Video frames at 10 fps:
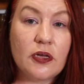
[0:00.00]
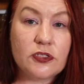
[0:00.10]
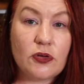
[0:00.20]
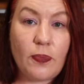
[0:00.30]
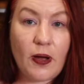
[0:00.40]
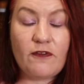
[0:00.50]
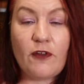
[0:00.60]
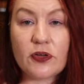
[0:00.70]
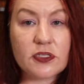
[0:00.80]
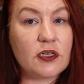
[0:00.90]
So by
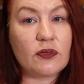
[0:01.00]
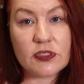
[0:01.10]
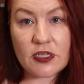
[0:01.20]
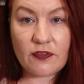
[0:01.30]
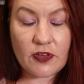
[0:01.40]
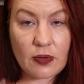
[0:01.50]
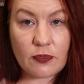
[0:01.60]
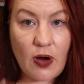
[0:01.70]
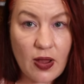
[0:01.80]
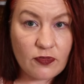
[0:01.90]
focusing on stuff that I'm
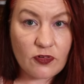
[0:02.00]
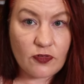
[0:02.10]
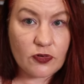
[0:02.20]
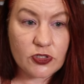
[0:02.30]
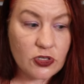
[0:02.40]
grateful for.